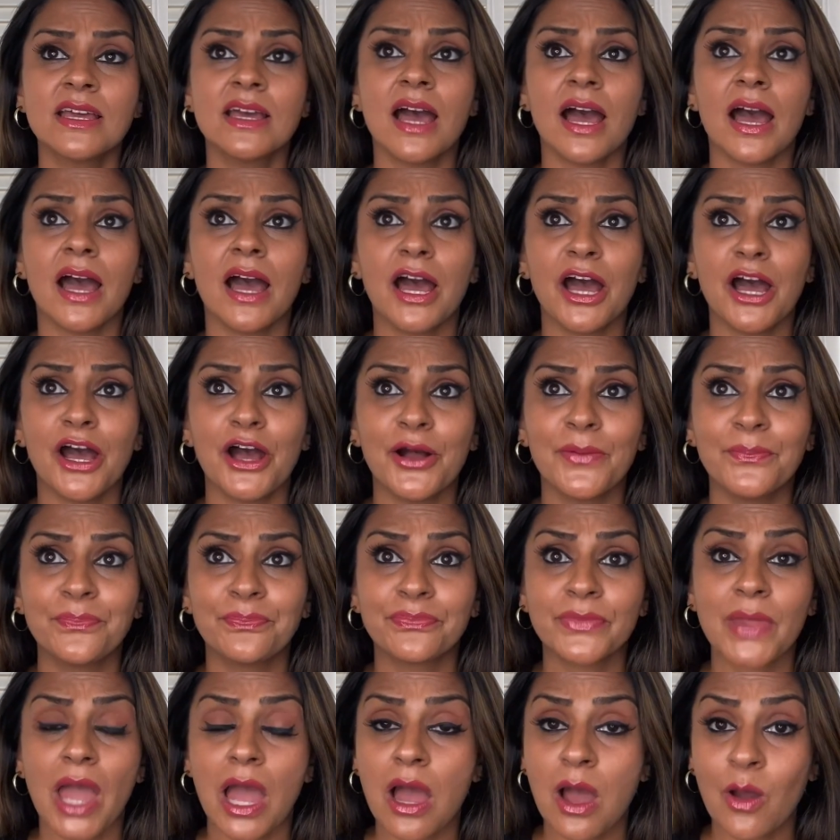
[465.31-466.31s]

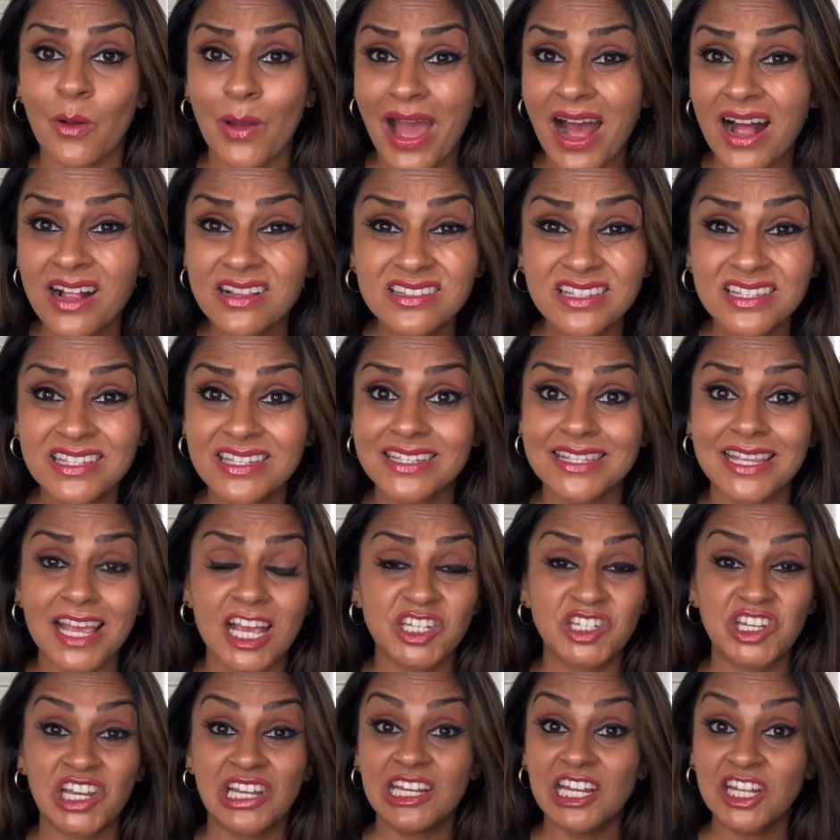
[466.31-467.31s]
Our eldest is
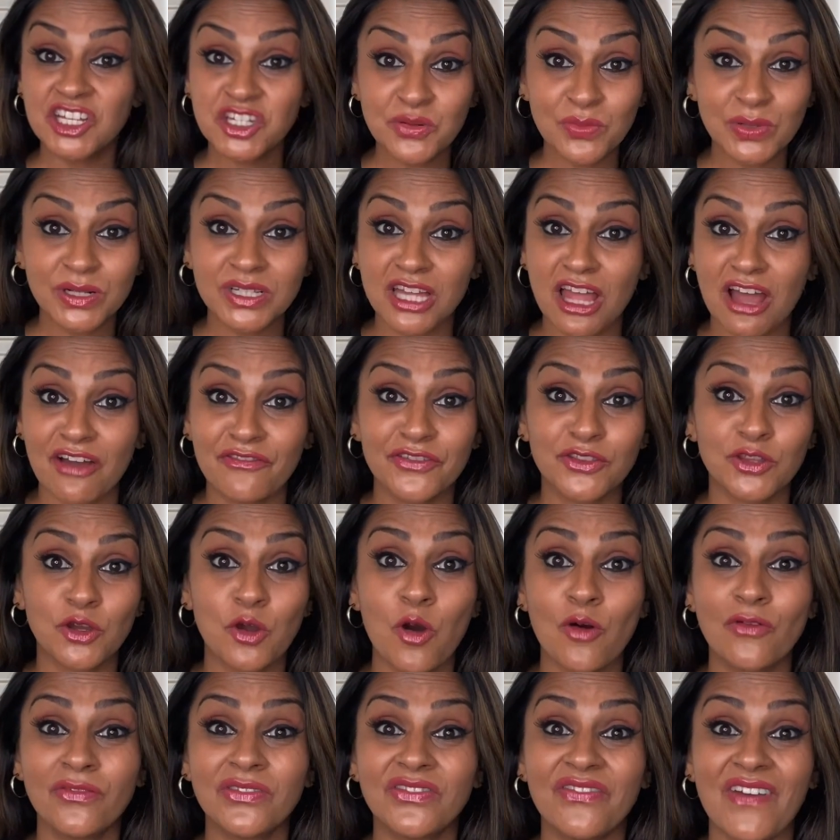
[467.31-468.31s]
actually eligible now for the
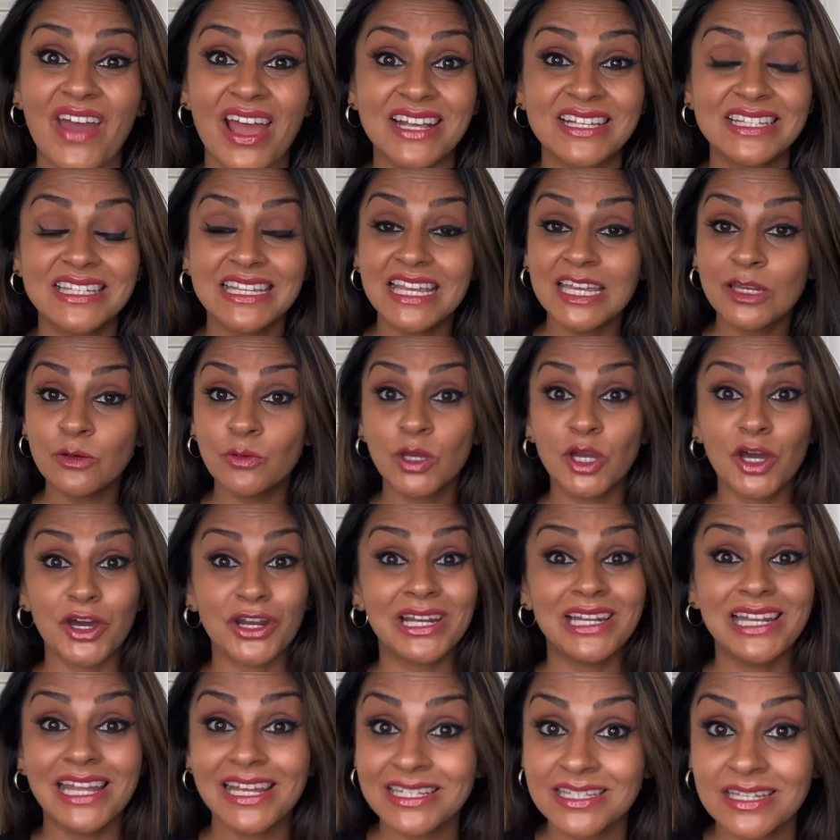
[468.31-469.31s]
COVID vaccine. We got a
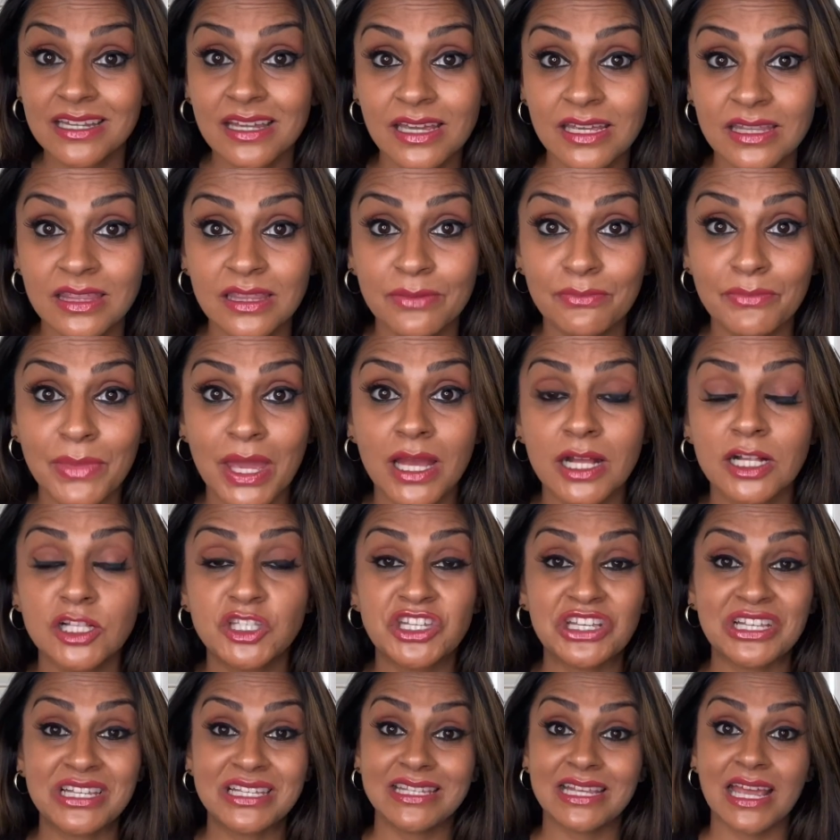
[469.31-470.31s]
letter in the mail to
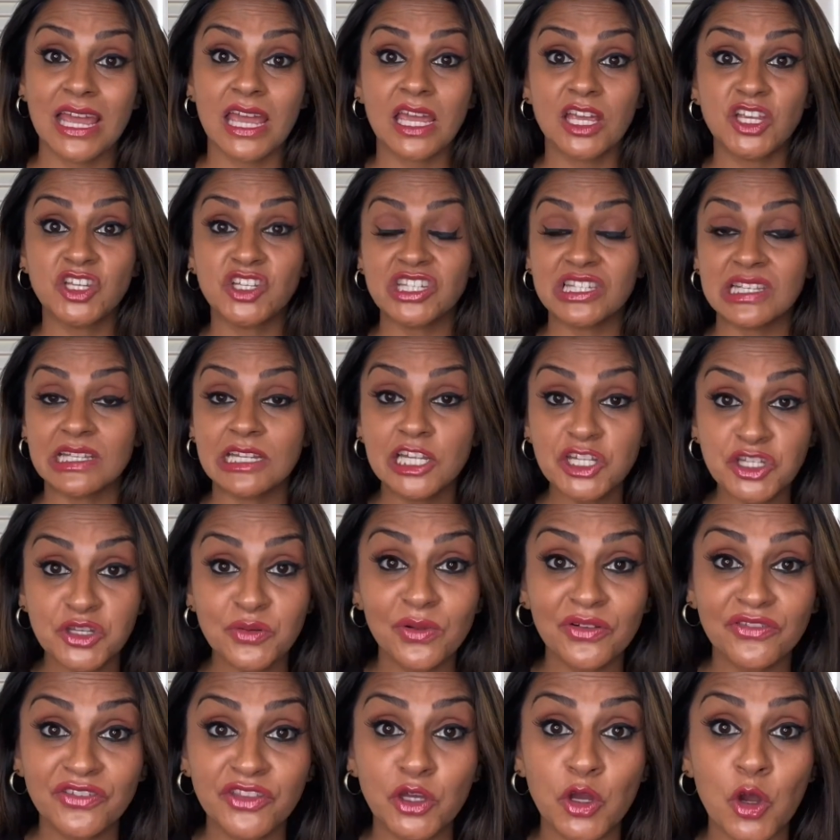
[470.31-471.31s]
say she's eligible
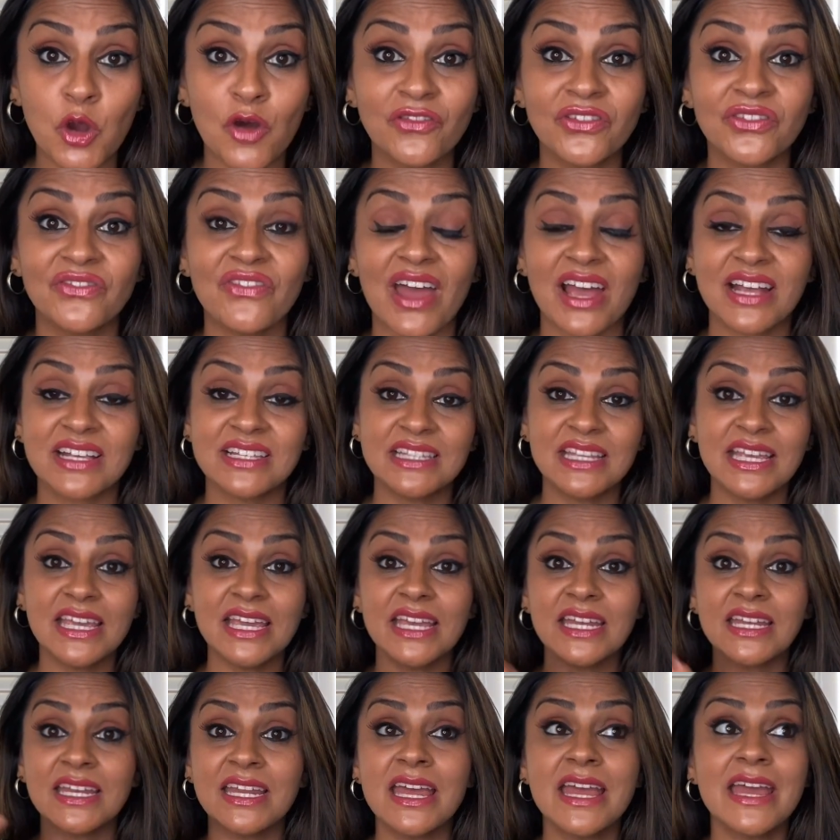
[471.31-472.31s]
for the COVID
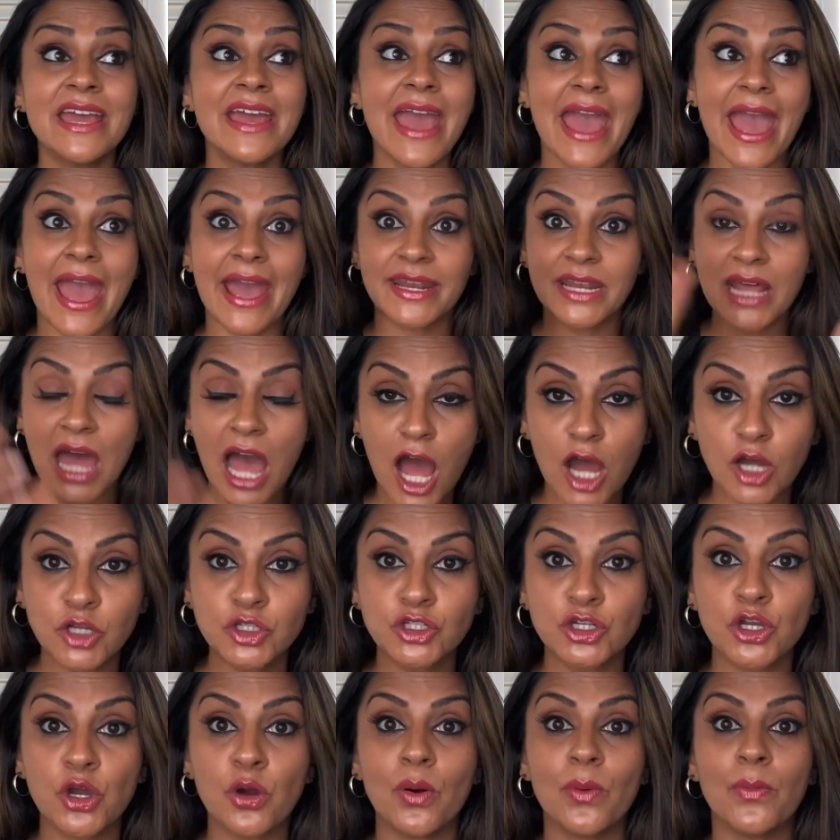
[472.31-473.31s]
vaccine and how to
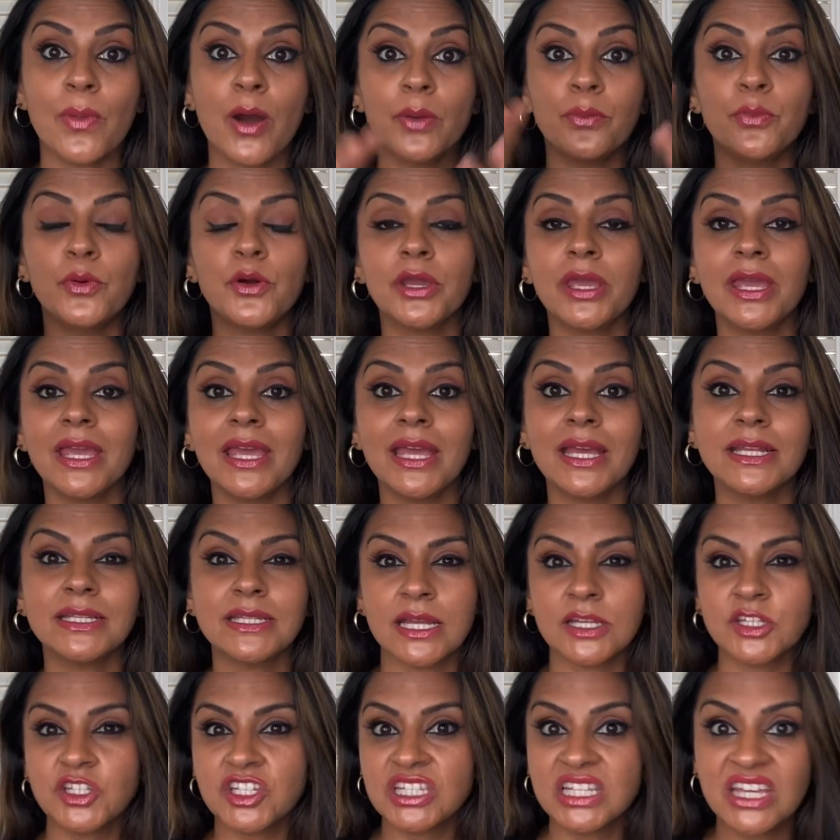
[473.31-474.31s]
go about booking it,
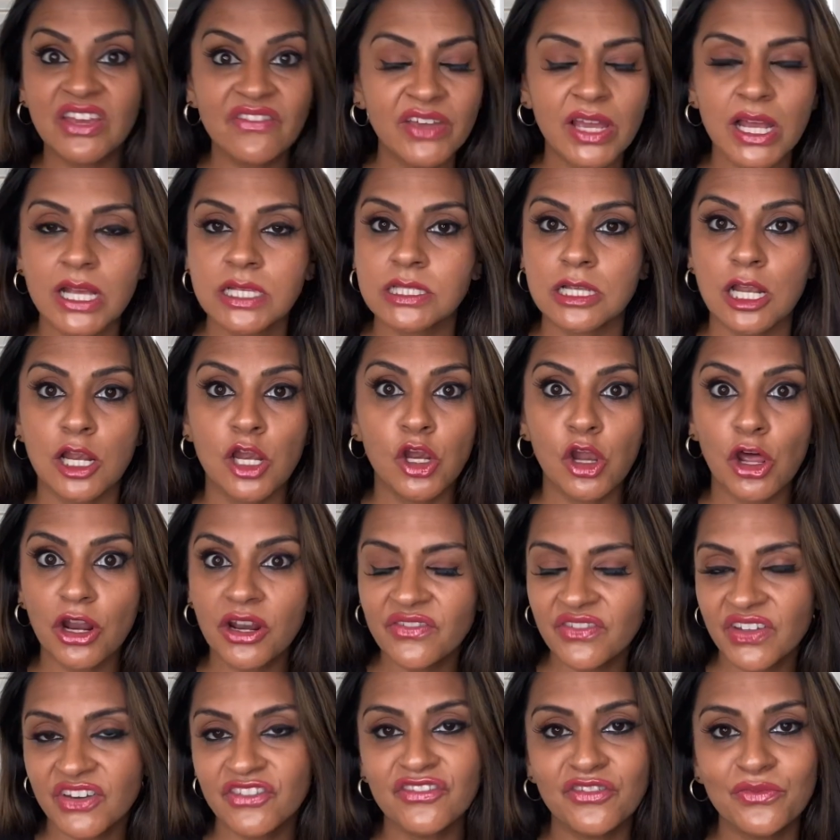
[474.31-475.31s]
and just giving us a lot of
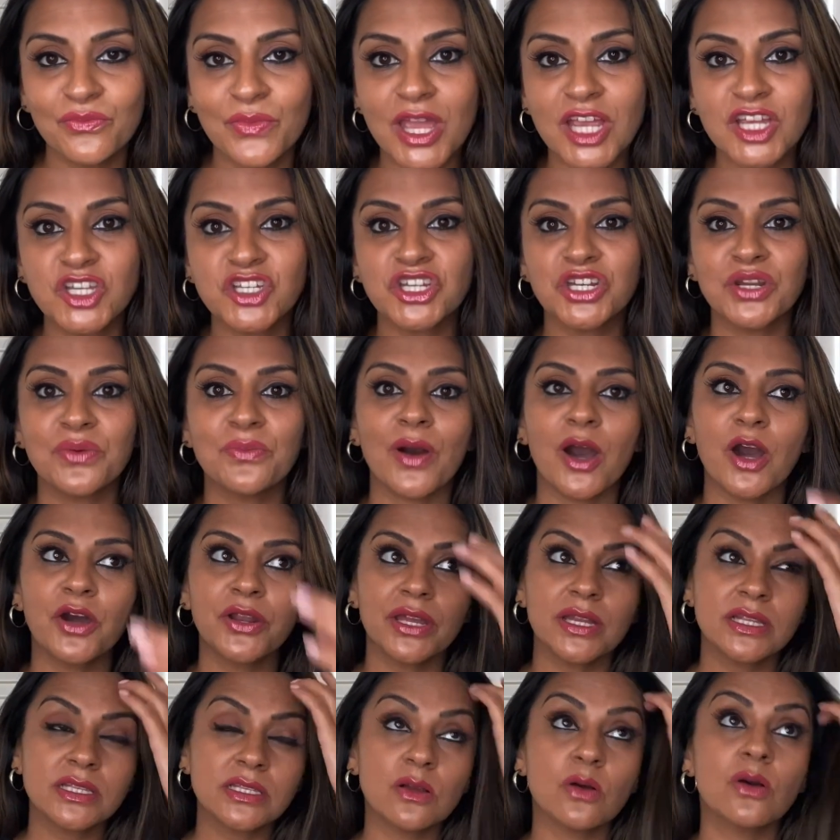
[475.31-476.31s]
information about
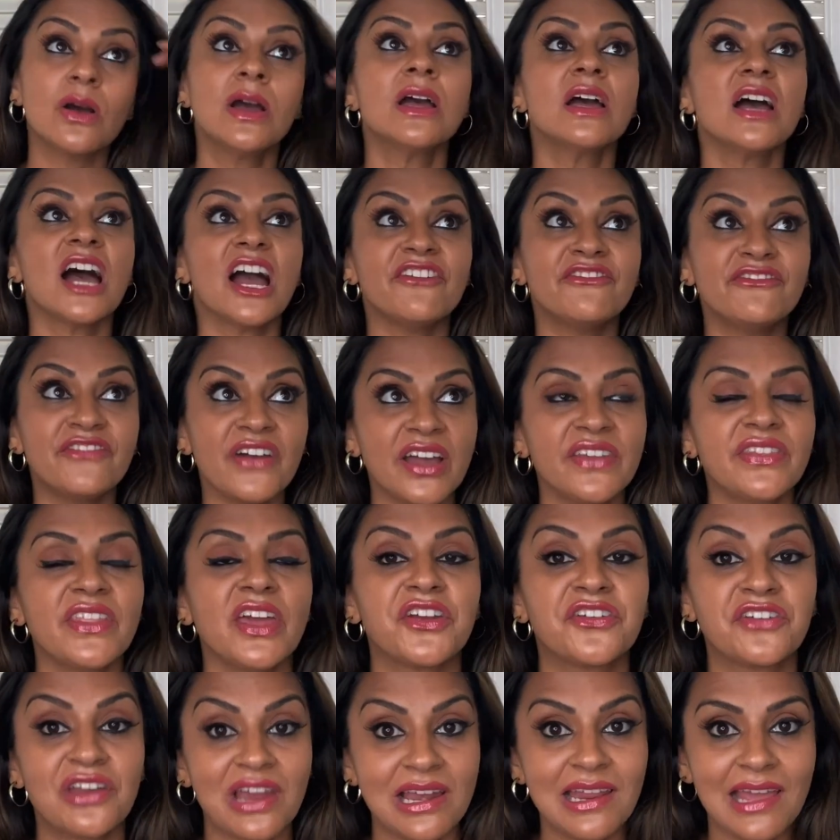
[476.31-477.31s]
it. So I find that
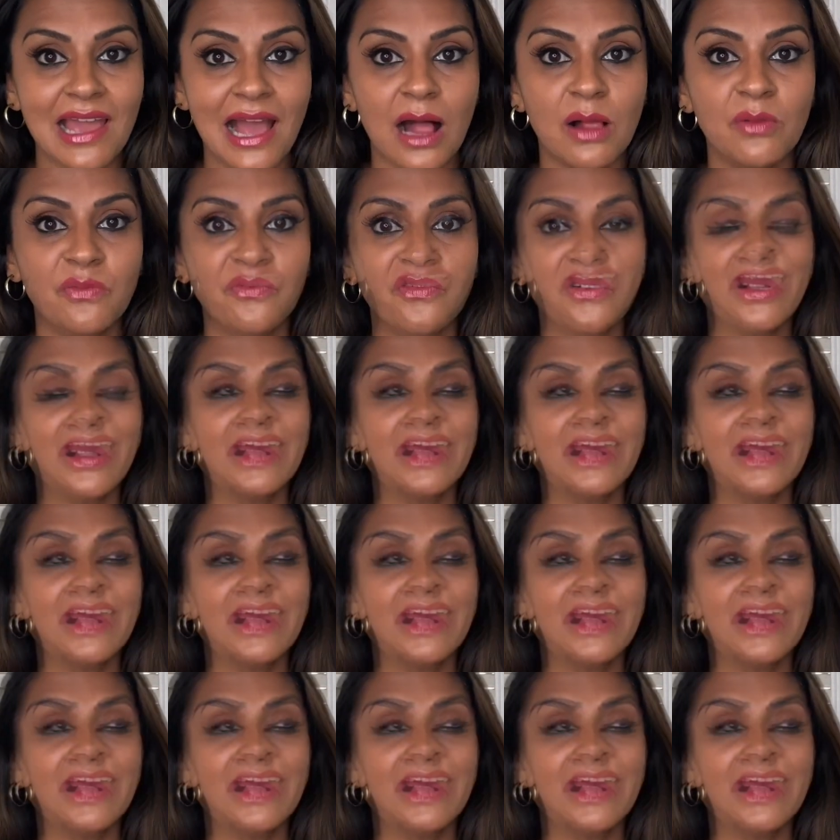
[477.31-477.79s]
really helpful.